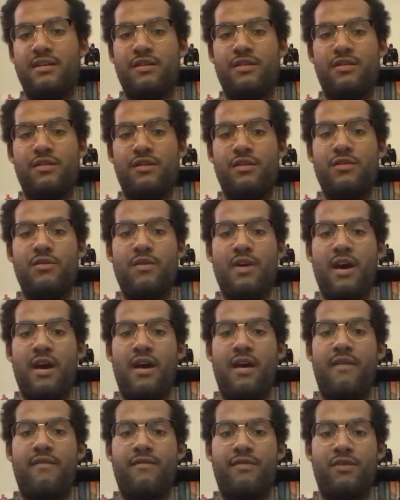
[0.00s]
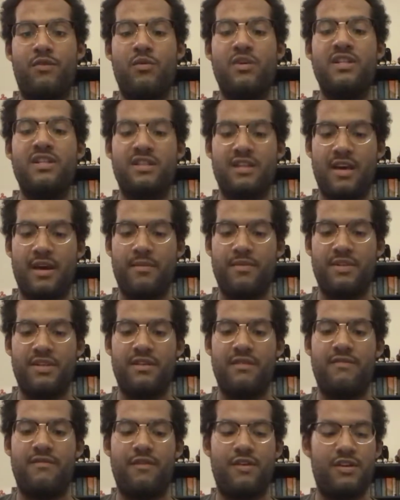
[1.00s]
So, you have 3 steps.
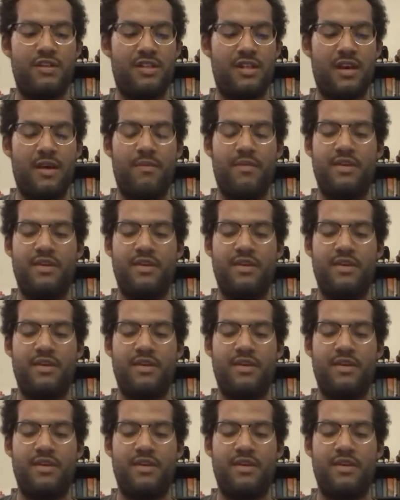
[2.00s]
The first step